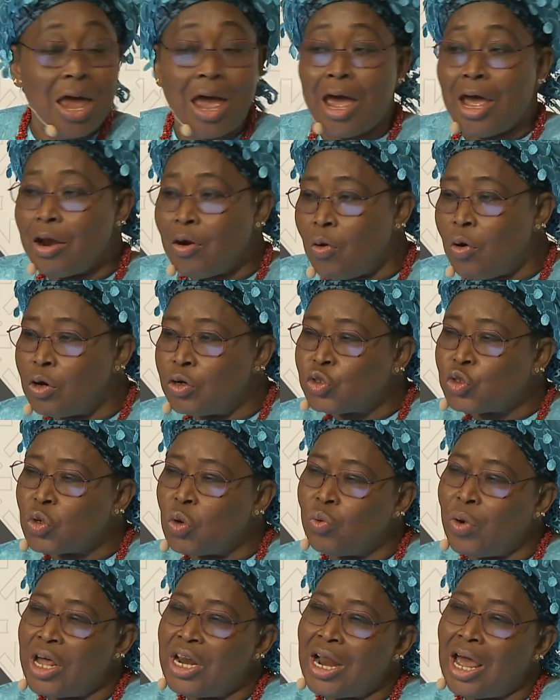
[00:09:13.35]
And
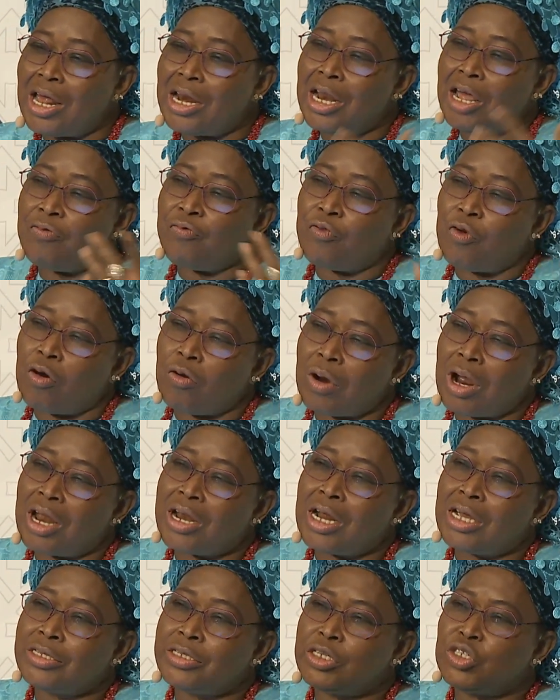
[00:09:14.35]
also, when I left
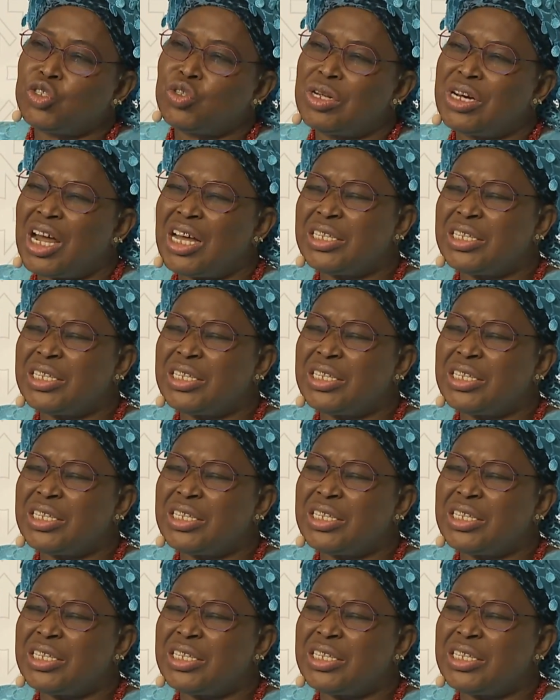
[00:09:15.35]
organization,